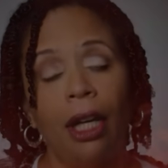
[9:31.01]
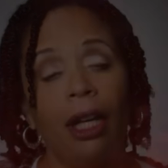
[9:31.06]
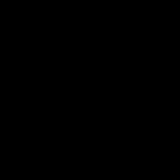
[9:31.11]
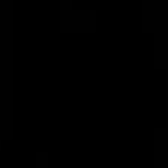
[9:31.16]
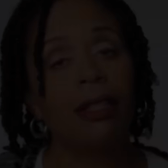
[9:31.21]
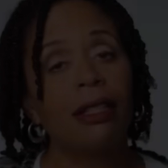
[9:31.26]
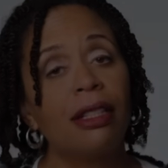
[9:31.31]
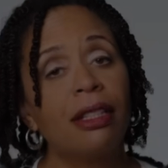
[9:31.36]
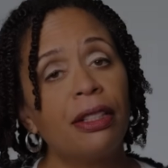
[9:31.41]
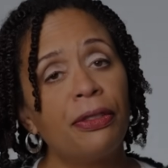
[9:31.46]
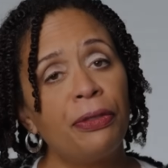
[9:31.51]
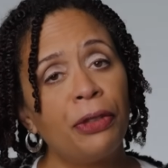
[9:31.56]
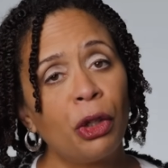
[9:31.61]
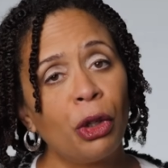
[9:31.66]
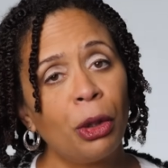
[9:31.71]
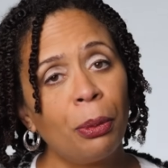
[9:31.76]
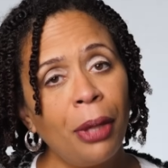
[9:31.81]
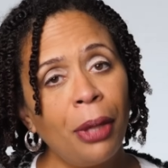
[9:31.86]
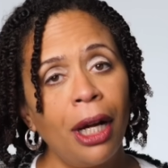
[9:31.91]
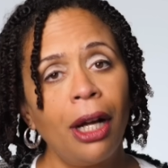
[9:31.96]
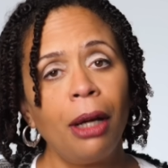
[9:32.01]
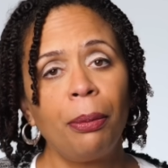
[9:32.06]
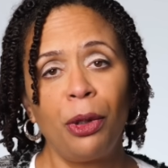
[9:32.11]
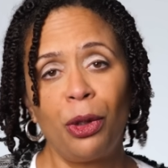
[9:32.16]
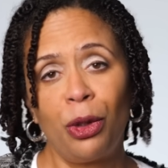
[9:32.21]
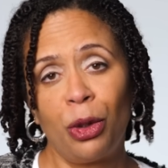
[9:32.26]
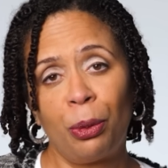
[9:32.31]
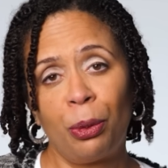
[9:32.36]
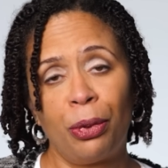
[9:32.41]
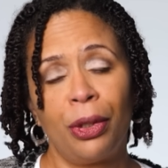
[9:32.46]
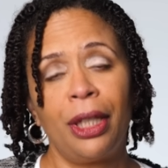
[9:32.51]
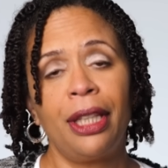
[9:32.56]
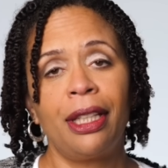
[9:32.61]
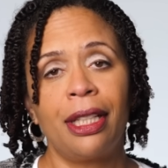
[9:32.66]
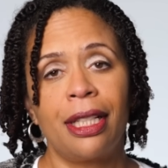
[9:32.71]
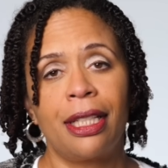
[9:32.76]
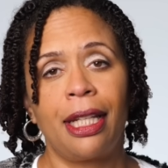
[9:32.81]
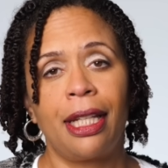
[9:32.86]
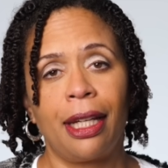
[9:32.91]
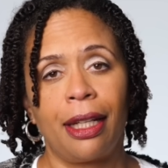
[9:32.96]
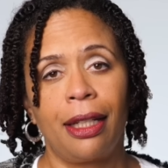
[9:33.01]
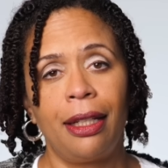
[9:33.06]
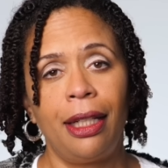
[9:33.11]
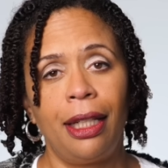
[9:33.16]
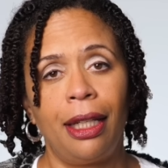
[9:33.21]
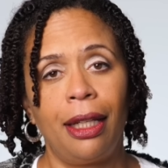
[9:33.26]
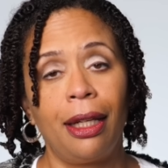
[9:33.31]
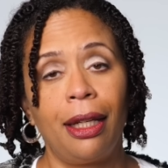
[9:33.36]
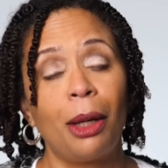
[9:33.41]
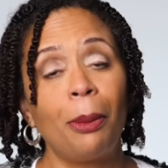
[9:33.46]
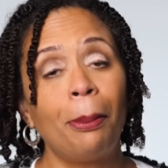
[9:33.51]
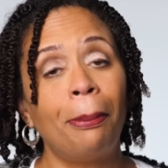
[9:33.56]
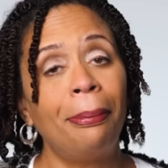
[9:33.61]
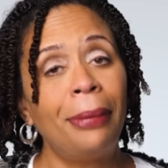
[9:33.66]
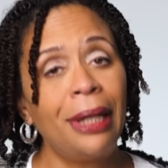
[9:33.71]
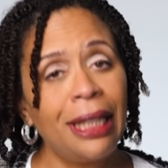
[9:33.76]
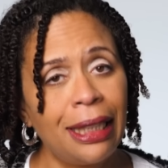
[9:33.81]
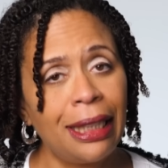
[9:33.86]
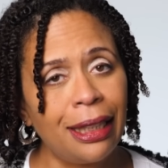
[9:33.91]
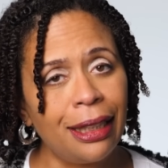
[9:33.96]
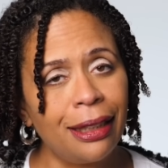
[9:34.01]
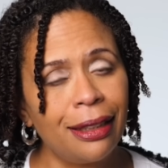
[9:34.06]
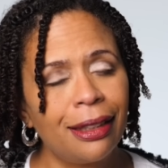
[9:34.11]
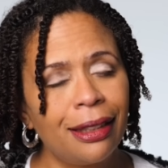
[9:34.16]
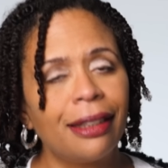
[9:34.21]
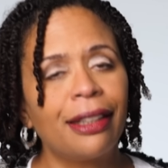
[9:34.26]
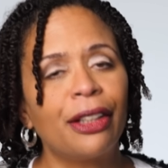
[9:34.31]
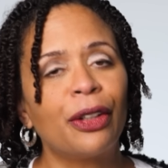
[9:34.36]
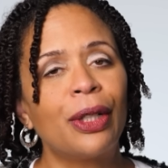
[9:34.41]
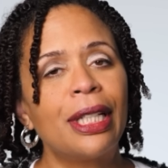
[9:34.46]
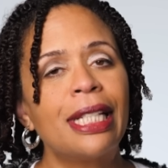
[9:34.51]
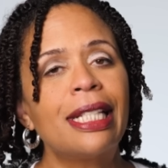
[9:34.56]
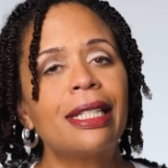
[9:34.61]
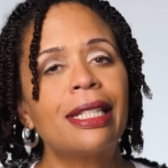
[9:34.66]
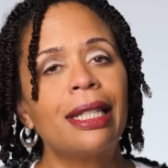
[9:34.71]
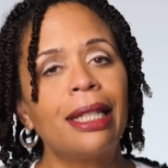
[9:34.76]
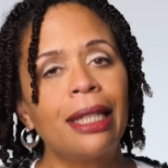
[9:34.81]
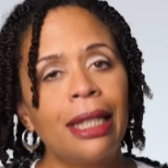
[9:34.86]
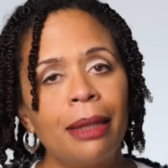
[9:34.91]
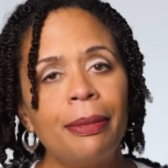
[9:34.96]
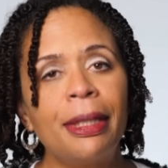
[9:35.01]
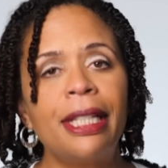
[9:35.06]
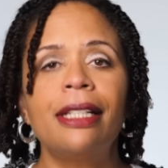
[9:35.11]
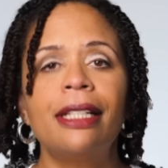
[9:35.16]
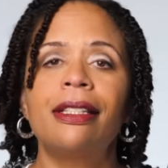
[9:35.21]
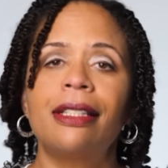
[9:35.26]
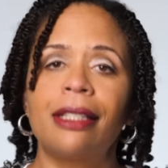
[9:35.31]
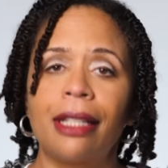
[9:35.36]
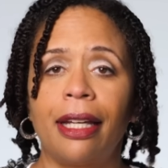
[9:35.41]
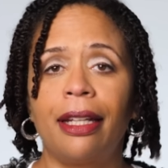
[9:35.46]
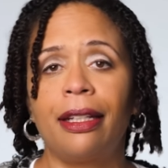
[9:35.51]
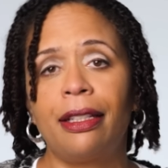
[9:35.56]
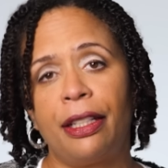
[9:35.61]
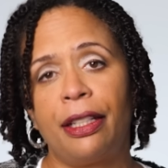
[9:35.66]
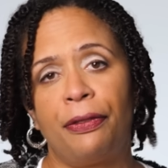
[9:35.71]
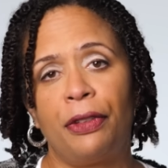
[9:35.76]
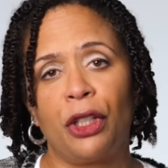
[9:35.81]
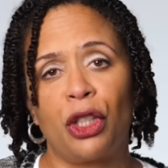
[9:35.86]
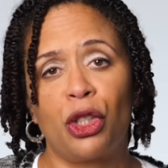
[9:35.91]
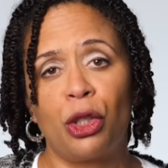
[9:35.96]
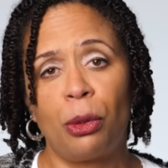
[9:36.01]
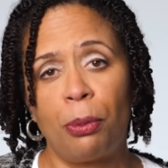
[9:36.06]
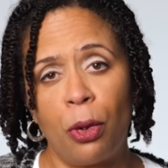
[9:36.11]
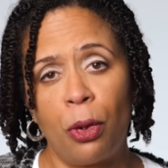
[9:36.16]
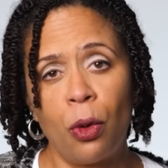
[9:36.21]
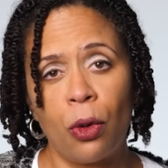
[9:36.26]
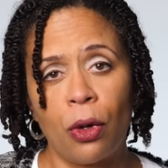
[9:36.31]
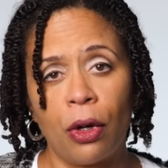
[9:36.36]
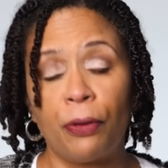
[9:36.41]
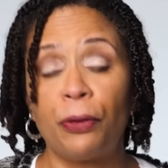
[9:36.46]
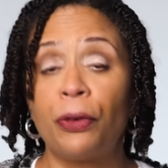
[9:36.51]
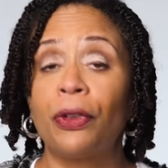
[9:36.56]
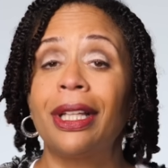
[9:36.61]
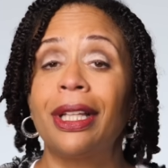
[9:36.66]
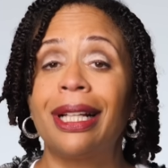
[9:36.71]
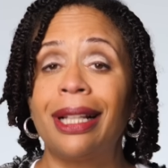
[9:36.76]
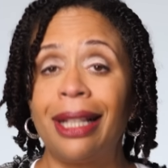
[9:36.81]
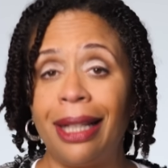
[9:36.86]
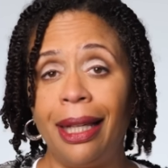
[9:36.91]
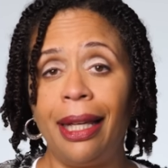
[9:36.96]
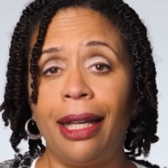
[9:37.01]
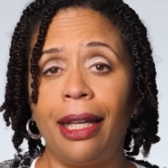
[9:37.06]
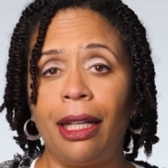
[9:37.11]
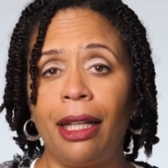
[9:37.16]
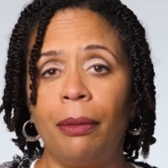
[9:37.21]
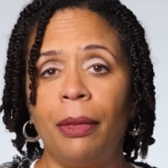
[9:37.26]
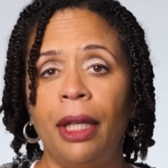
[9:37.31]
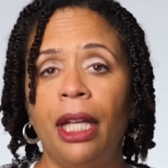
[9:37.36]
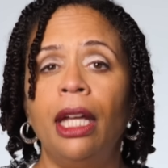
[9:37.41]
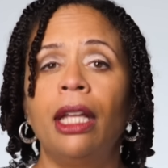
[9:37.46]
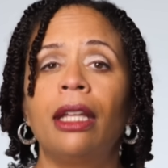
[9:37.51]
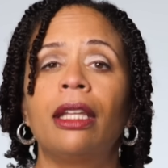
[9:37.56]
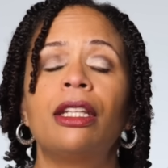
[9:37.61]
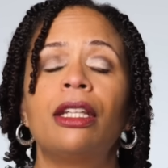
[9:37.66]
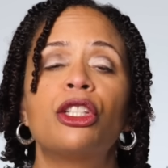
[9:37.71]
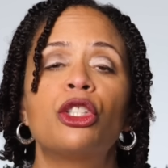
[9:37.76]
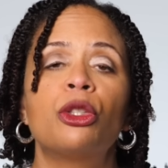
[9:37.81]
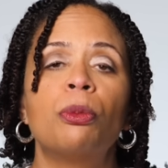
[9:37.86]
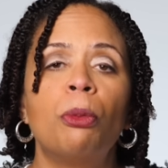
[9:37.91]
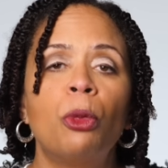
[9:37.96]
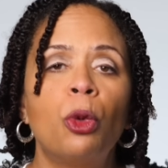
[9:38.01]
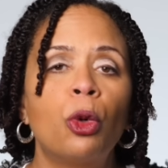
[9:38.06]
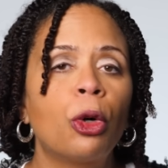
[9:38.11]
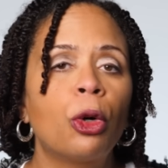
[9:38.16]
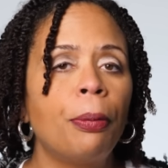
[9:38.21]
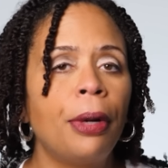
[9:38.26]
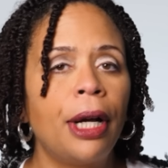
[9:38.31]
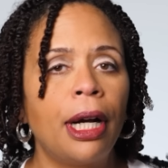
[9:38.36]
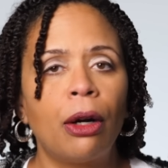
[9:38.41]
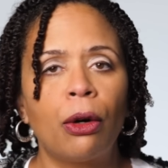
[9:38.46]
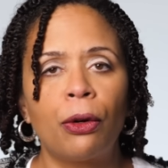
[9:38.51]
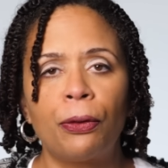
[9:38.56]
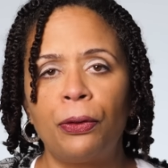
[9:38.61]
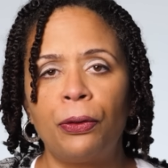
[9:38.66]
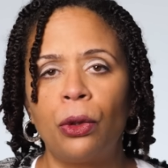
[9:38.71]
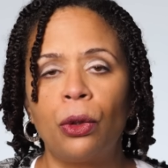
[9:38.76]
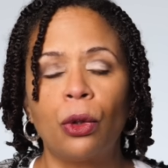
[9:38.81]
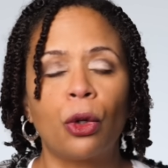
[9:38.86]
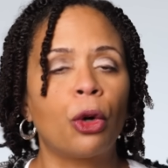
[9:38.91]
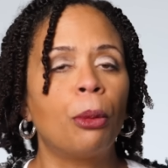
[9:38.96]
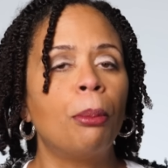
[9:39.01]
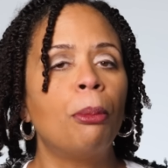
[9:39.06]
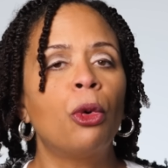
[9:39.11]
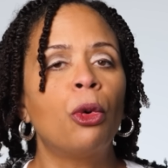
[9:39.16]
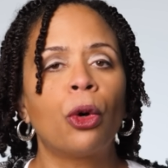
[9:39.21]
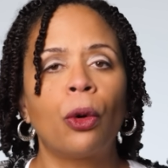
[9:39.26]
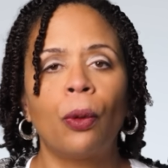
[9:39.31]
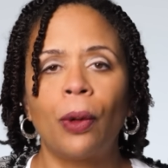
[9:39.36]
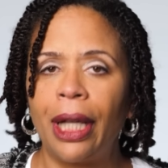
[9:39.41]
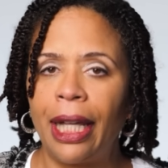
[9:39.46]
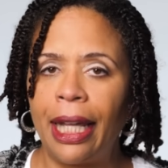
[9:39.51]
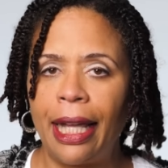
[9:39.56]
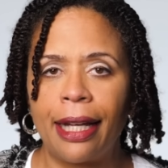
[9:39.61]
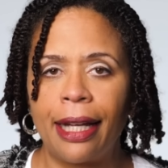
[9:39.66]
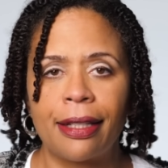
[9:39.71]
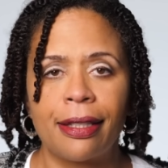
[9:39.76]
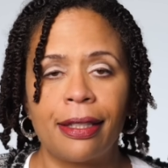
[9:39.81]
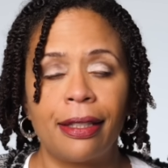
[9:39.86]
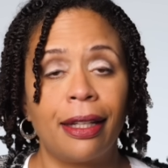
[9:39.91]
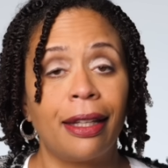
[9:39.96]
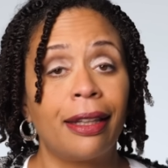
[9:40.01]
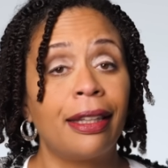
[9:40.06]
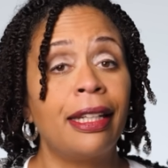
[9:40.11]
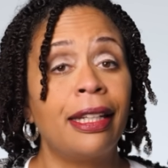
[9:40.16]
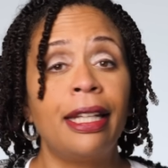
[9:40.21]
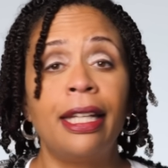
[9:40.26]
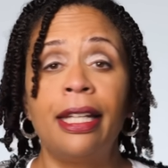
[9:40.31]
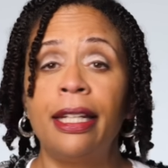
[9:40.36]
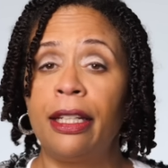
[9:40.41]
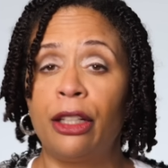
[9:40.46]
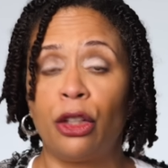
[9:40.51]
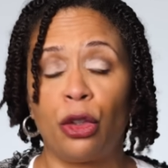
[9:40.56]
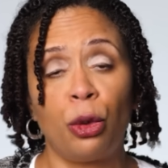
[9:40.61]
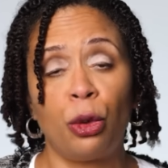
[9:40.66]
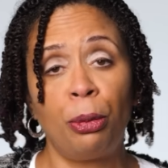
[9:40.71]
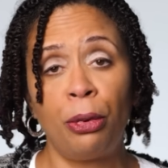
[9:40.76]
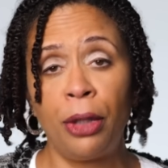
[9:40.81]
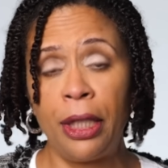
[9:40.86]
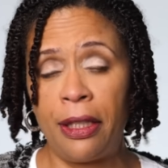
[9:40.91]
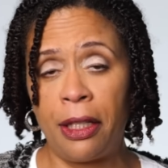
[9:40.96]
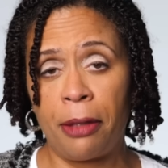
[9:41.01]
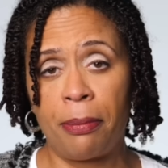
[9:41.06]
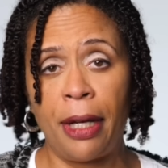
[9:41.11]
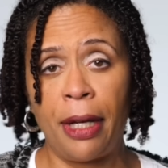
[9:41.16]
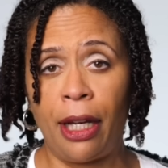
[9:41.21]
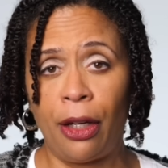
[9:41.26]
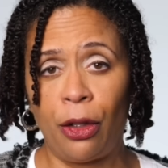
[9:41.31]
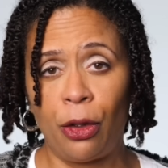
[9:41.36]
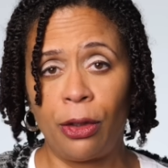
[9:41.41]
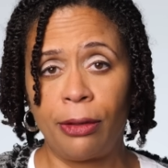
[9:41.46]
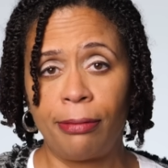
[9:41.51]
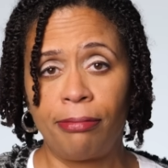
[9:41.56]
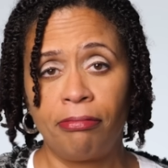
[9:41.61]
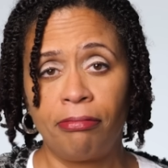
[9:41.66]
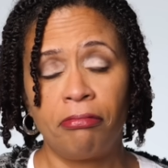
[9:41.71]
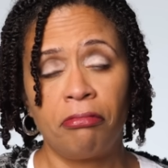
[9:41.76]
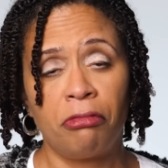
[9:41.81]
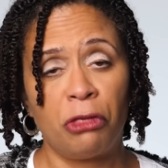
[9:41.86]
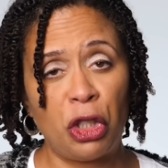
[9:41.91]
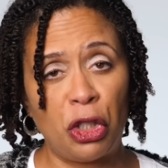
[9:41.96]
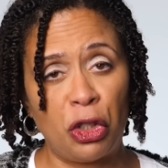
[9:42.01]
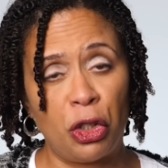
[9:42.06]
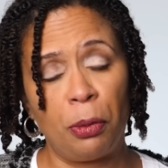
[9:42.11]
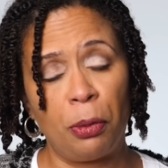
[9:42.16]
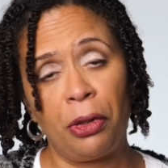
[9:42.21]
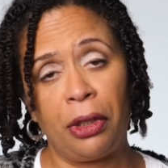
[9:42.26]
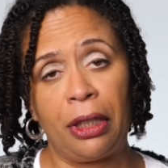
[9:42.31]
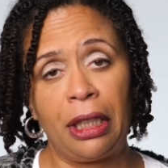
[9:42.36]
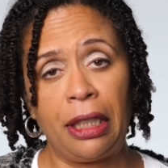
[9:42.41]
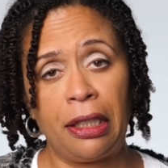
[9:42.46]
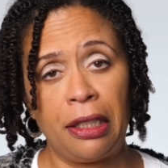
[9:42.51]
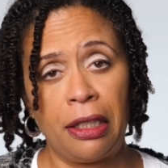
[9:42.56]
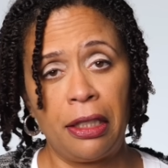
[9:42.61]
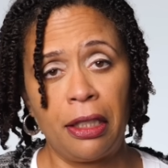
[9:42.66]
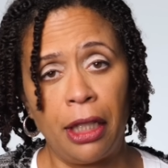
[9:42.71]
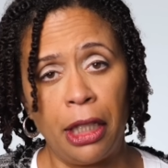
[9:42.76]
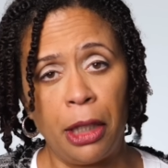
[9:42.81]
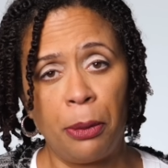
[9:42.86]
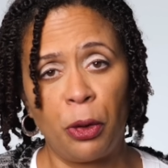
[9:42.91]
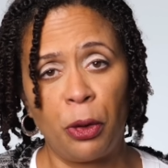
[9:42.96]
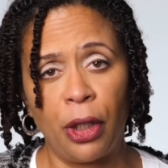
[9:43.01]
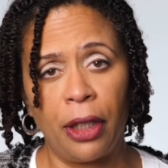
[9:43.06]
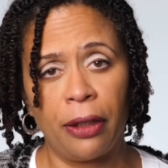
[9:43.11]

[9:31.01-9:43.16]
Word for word: This is a very popular breathing technique, but there is limited scientific support for the claim that it's more powerful or more relaxing than any other breathing pattern. just to put that disclaimer